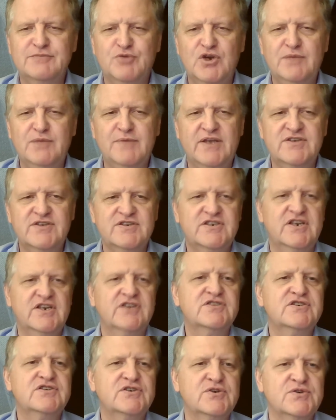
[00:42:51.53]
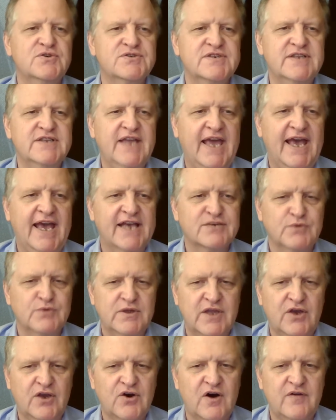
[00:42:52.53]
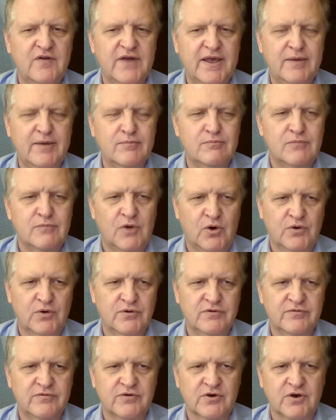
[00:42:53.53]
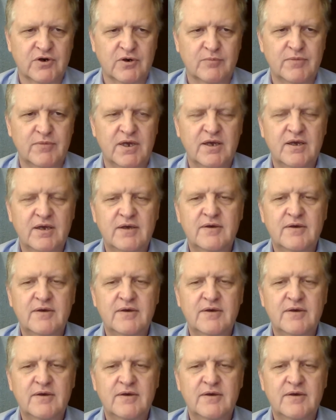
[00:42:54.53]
You pretty much just use it as what they call a modal verb.